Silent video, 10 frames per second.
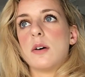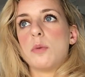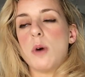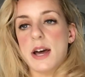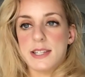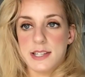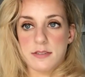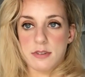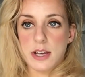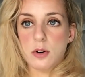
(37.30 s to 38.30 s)
What is
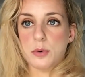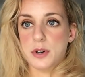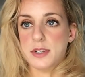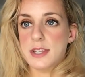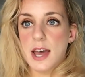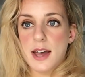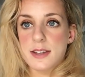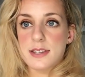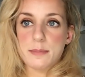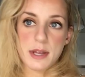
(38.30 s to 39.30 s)
his recourse
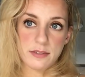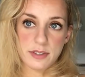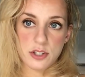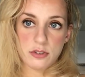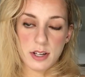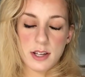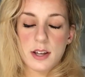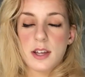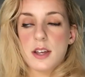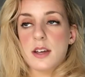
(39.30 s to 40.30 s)
as a beneficiary?
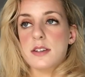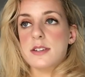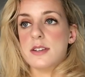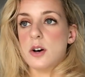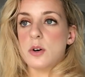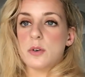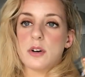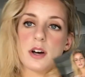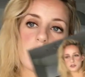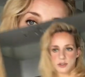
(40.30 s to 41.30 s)
So
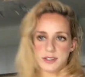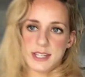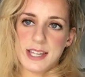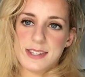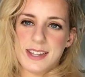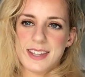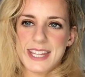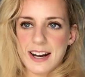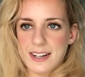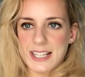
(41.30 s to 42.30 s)
the trustees,
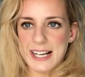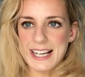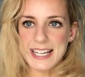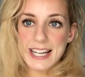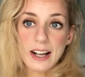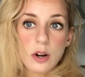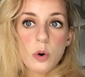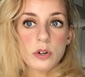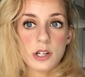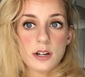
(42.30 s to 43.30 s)
they're the legal
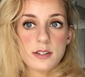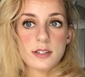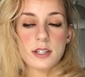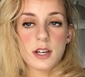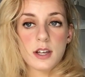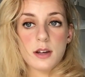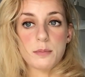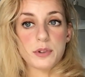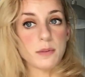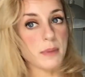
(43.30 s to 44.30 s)
owners,
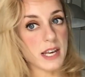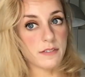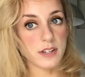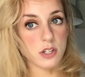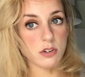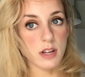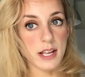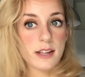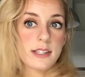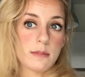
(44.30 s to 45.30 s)
but the
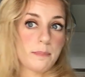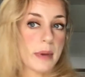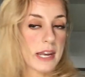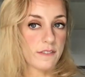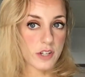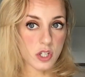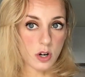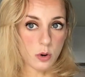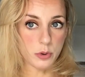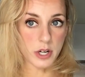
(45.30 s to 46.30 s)
beneficiary is the
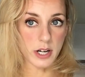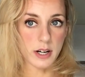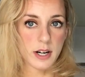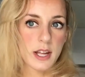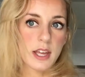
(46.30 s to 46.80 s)
beneficial owner.